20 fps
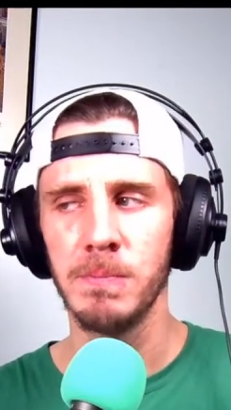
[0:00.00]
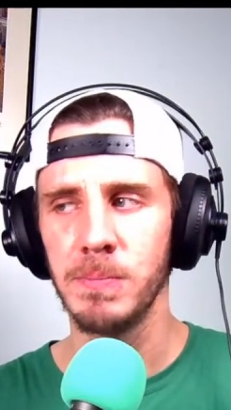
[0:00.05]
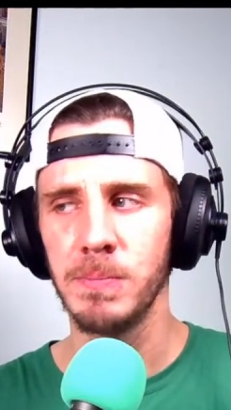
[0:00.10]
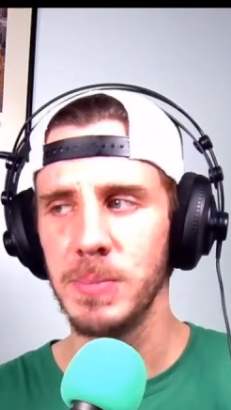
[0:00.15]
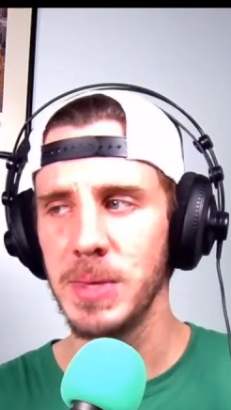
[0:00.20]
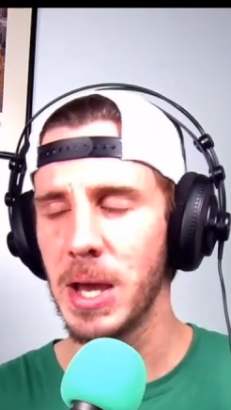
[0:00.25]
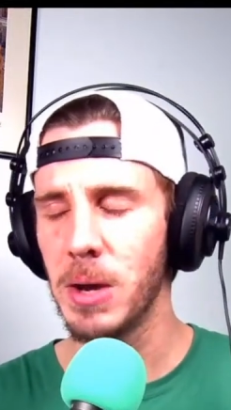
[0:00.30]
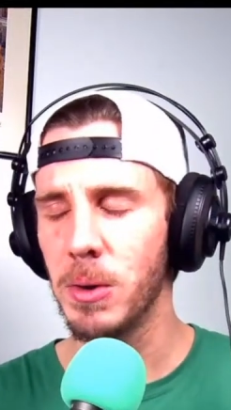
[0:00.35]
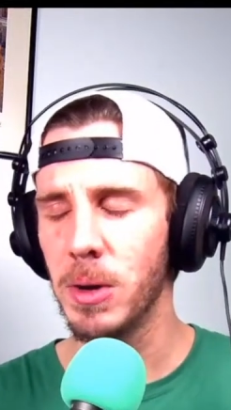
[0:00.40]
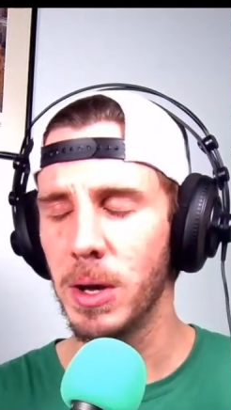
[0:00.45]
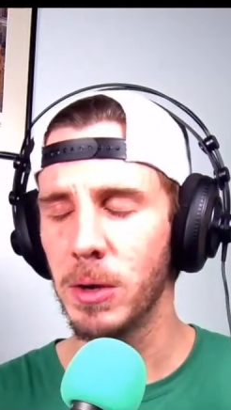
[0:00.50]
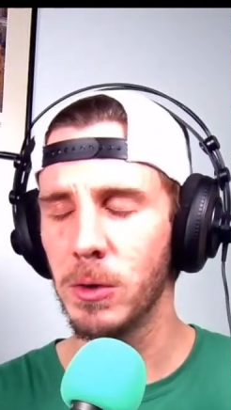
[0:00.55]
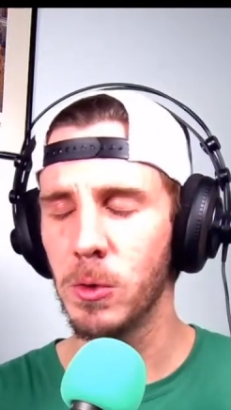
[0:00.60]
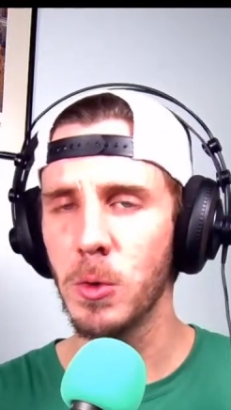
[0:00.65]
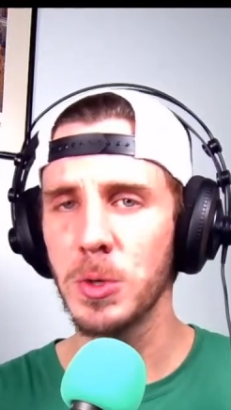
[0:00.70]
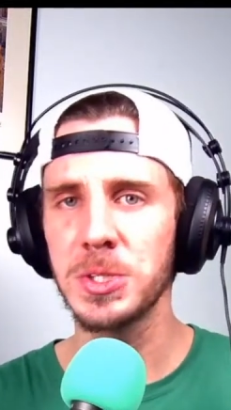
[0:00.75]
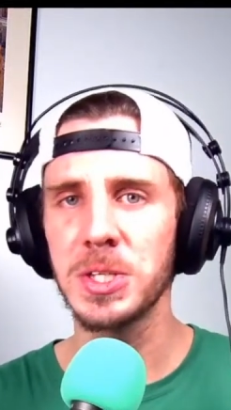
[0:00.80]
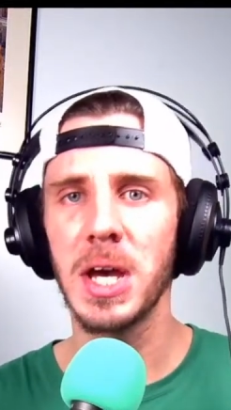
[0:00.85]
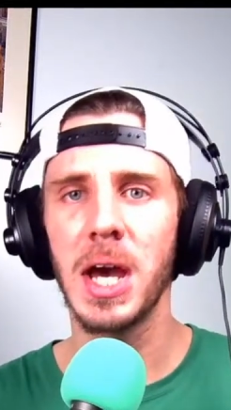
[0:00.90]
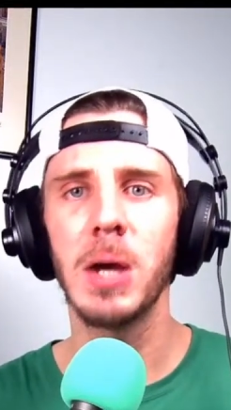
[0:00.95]
Now, of
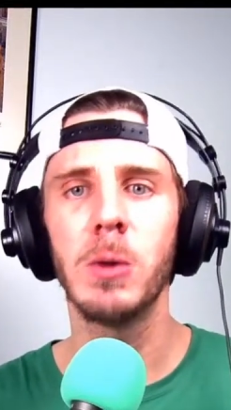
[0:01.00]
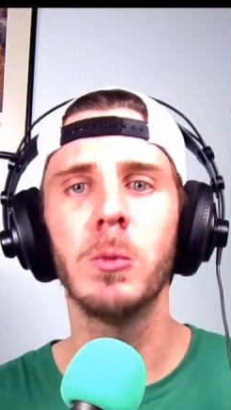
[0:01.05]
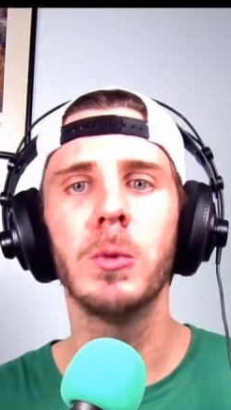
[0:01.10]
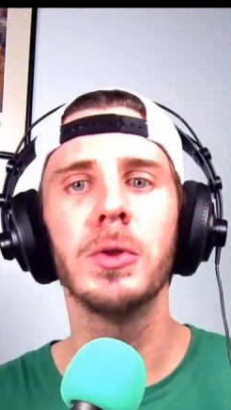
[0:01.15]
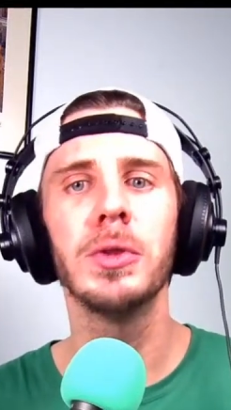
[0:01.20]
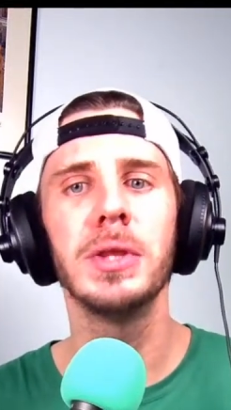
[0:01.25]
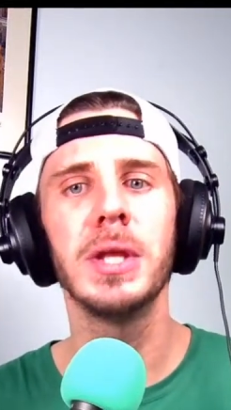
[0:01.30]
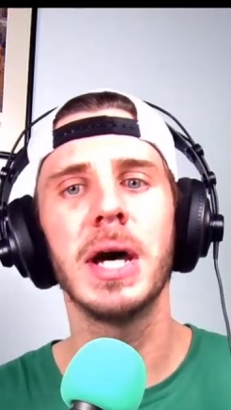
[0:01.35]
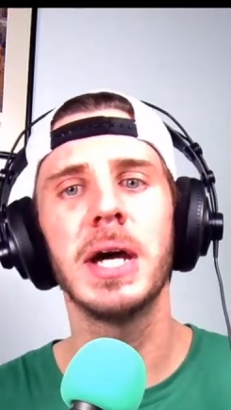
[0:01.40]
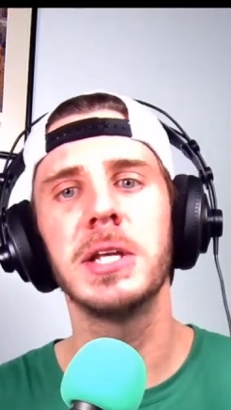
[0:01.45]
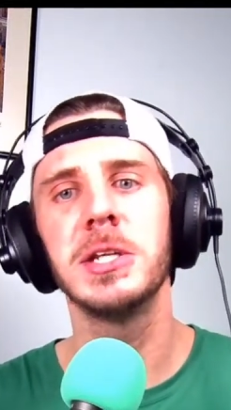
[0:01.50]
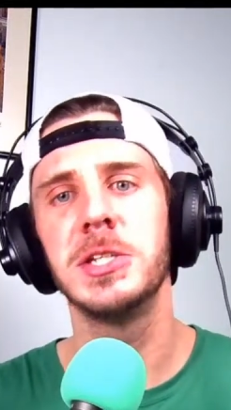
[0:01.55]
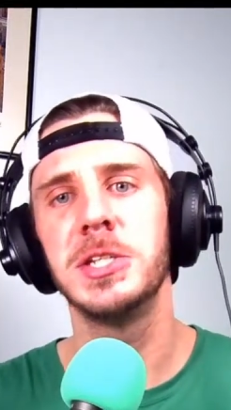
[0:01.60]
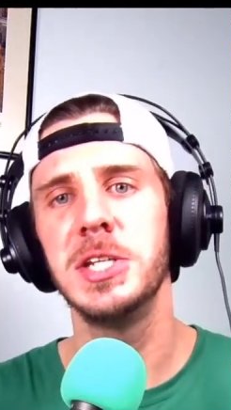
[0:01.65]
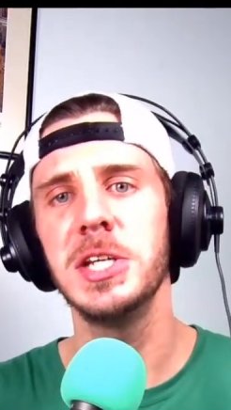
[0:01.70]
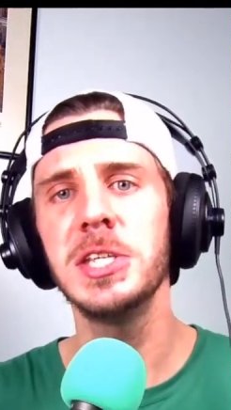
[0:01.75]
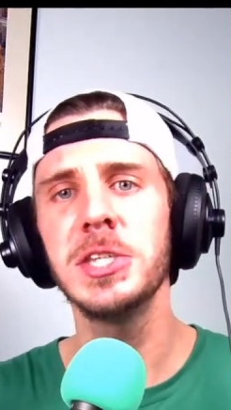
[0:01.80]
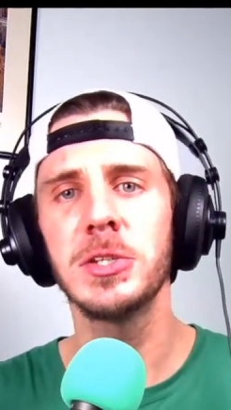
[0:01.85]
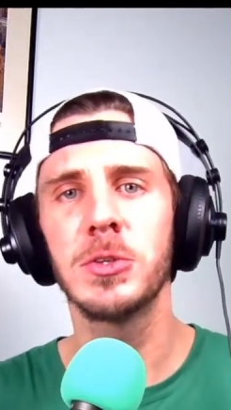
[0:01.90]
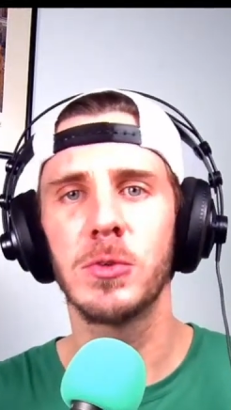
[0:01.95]
course, I will not
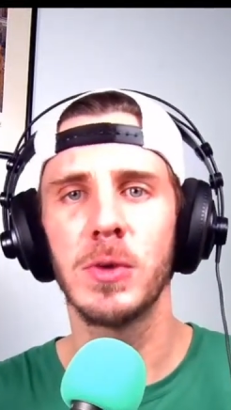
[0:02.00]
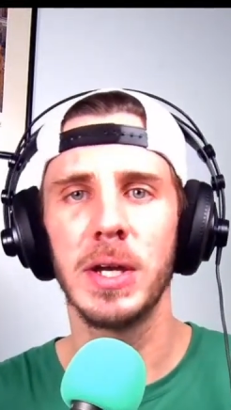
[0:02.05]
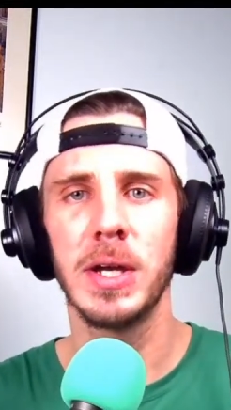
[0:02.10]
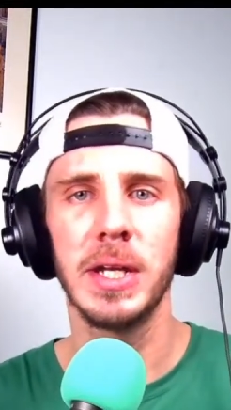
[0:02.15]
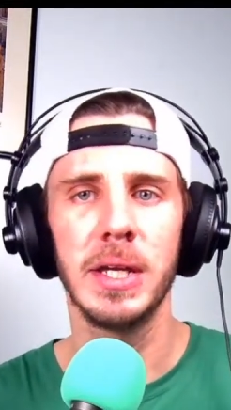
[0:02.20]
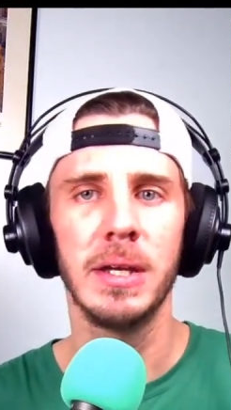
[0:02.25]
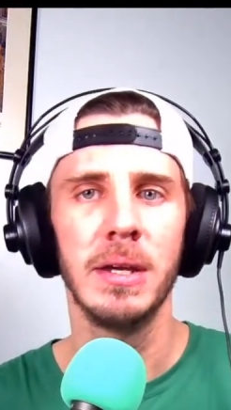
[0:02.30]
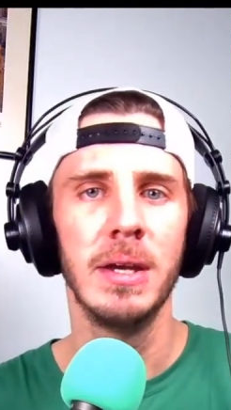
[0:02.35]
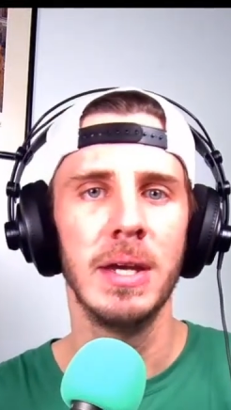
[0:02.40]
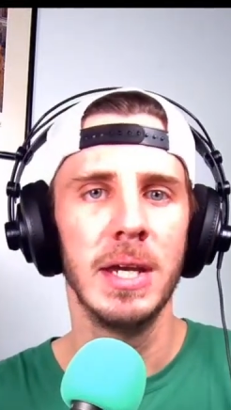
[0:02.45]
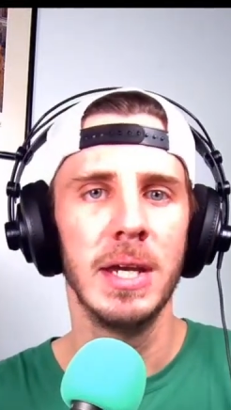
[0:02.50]
discredit